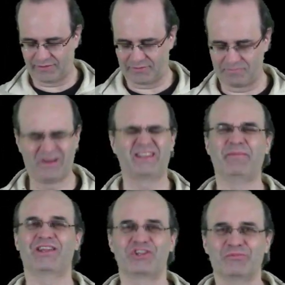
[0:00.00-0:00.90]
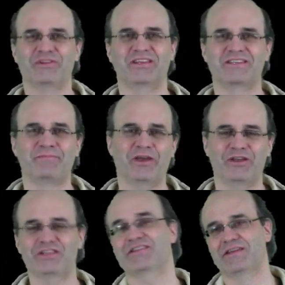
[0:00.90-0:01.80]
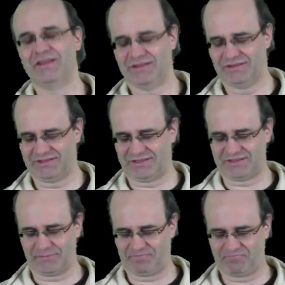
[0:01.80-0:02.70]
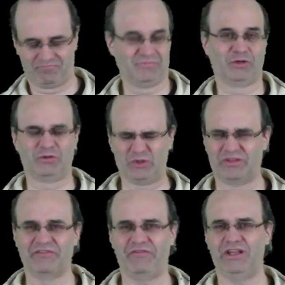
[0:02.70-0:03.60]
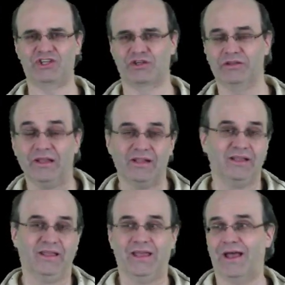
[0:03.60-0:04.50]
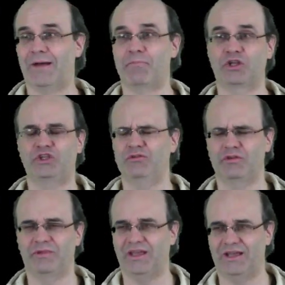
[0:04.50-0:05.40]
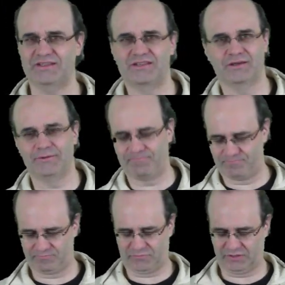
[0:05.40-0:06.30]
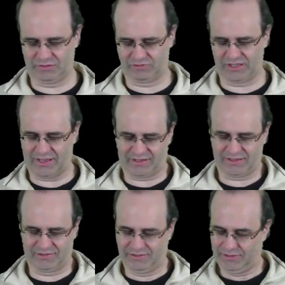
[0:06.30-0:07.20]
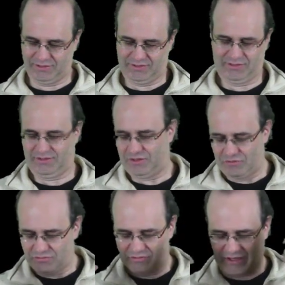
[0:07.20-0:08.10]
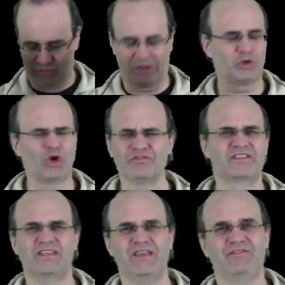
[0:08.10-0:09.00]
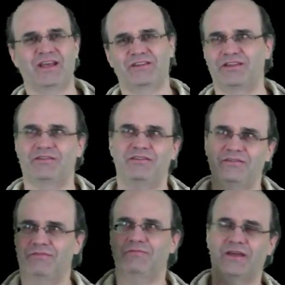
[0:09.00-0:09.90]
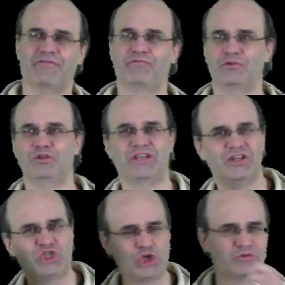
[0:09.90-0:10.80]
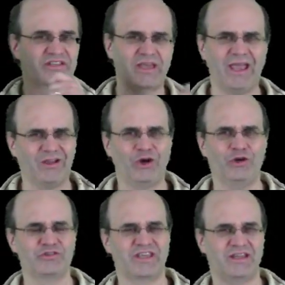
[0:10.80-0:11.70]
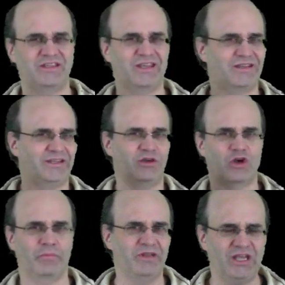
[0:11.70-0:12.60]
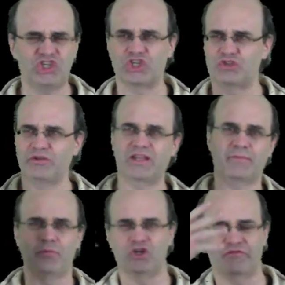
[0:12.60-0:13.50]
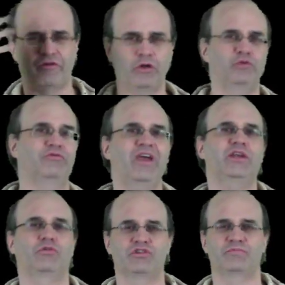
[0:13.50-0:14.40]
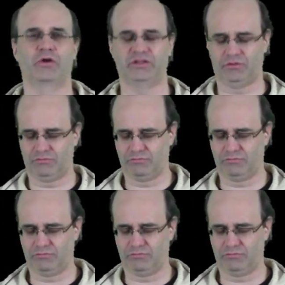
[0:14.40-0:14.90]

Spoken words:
mathematician with experience, this is a good definition. But you may ask, okay, I can try to conceive that, yeah, you can choose scalars, you can get linear combinations, you get a bunch of all new vectors, but